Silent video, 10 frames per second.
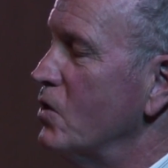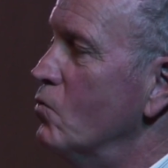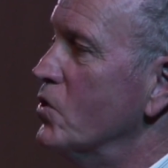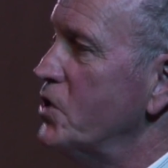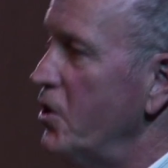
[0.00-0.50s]

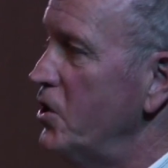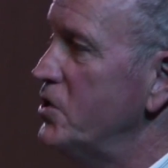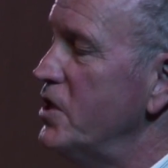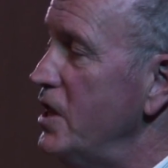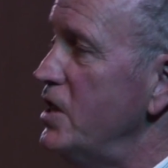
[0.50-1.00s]
was
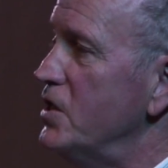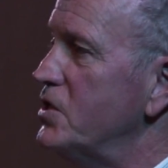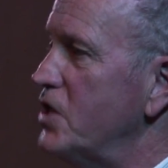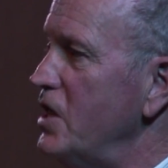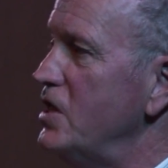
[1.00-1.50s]
his
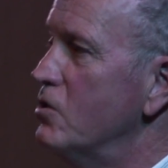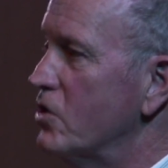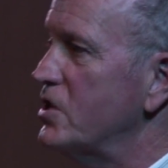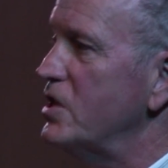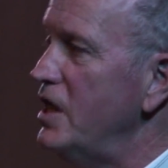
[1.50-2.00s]
East. He
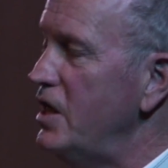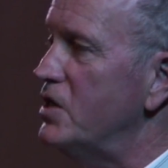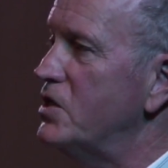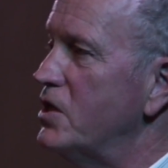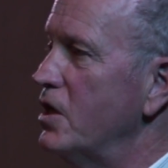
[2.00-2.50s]
looks
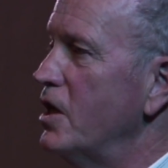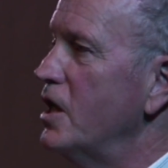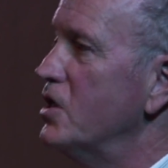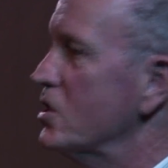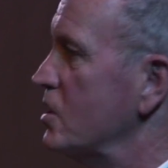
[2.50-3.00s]
east.
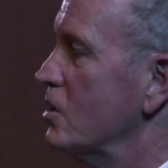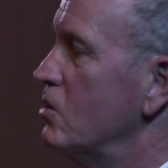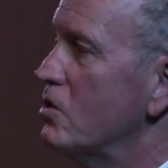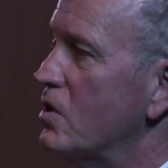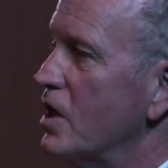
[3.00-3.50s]
He
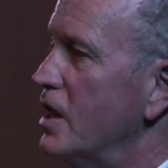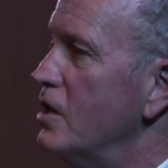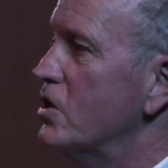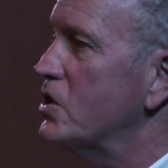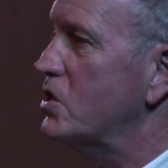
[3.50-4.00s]

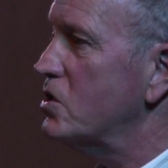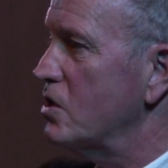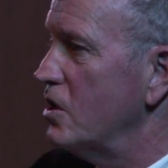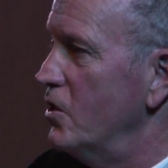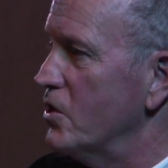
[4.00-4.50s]

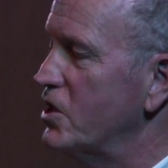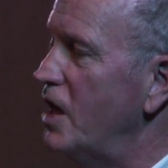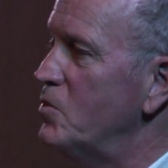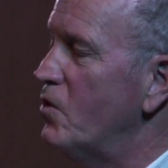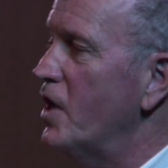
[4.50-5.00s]
looks in the
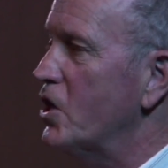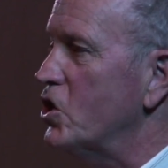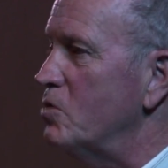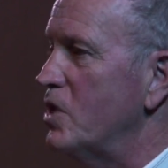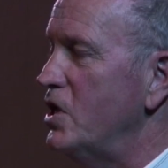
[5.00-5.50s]
same
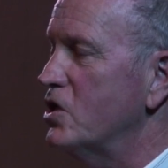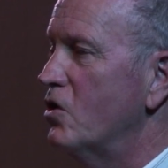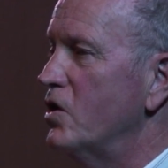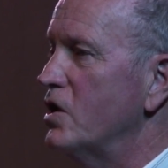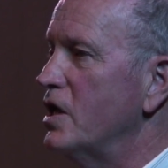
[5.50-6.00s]
direction, but he's
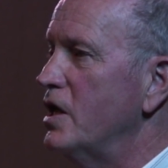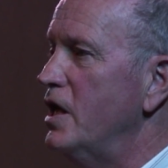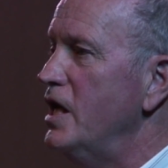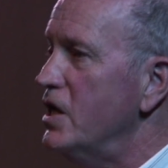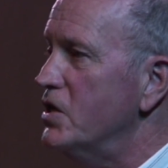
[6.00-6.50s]
going
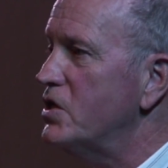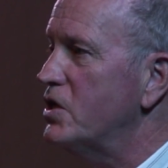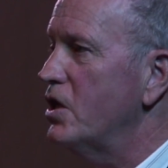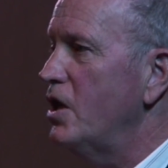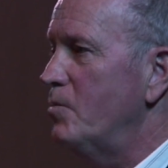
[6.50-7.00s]

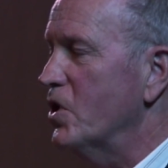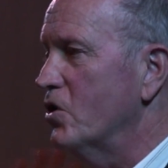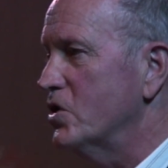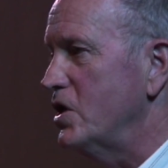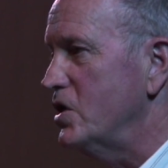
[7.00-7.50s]
east
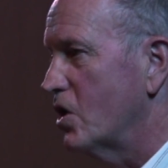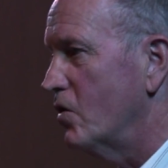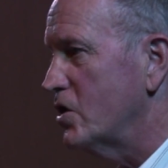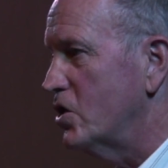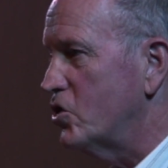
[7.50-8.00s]
because he's
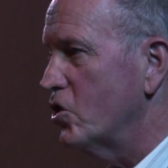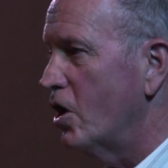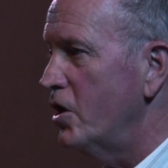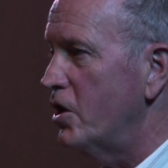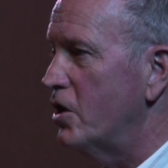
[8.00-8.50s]
going to
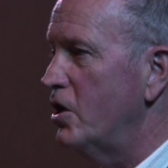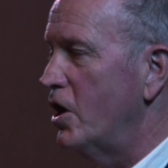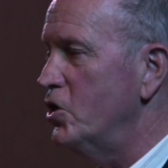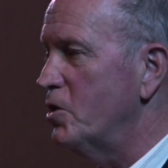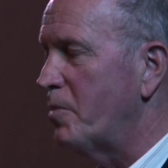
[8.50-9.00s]
China
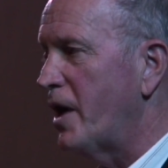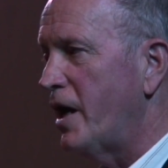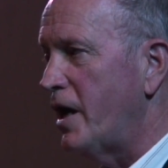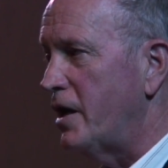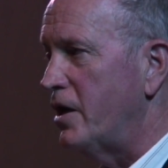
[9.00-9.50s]
and
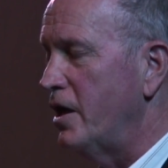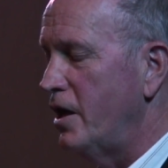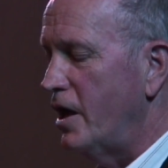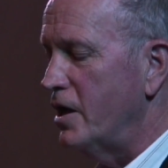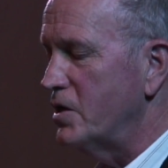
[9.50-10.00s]
Japan.
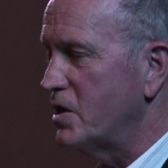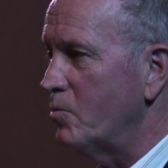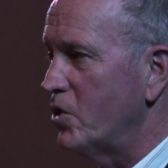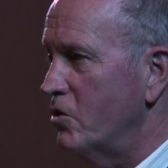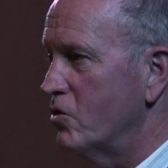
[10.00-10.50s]
And he's
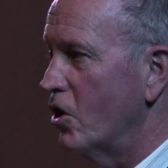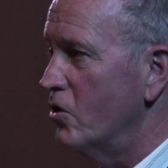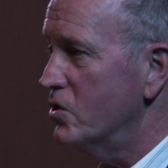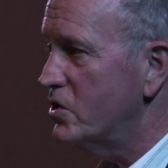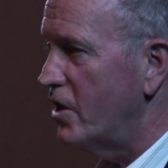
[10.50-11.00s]
somebody who
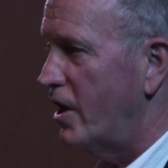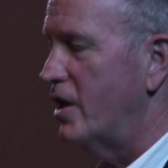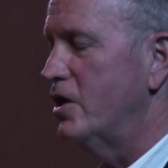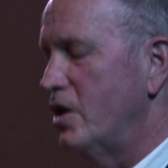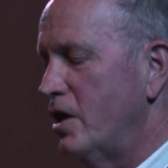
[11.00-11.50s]
goes
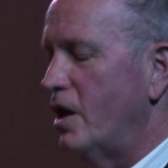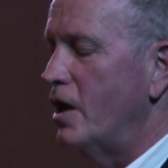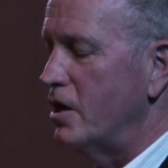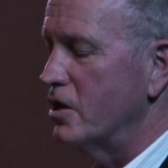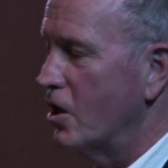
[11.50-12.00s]
there
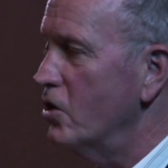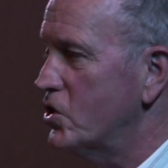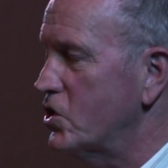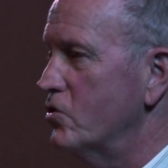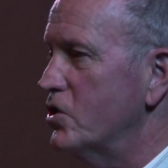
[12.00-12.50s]
and
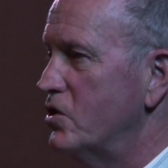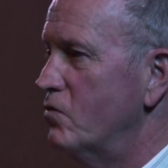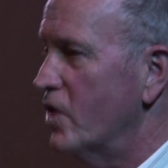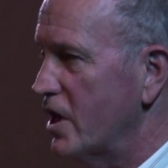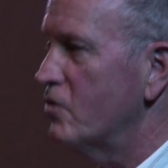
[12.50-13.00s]
goes through the
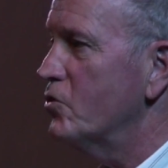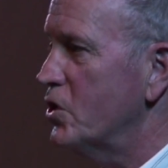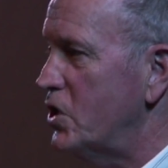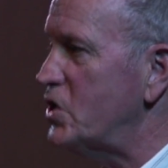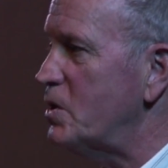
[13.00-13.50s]
rigor and
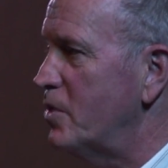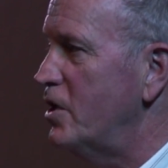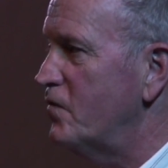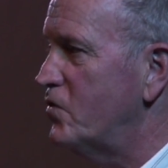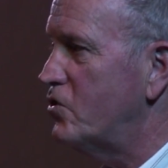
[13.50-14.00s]
the
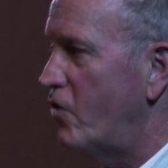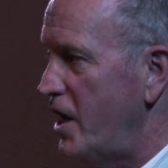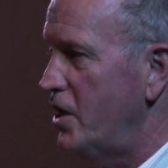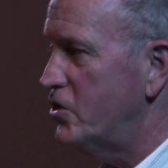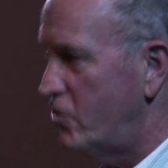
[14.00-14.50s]
discipline of
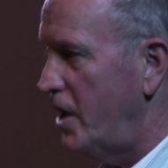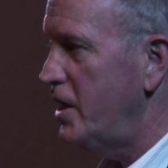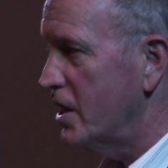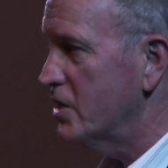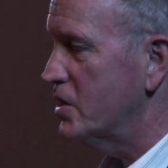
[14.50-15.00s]

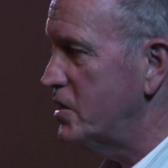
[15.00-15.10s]
training as a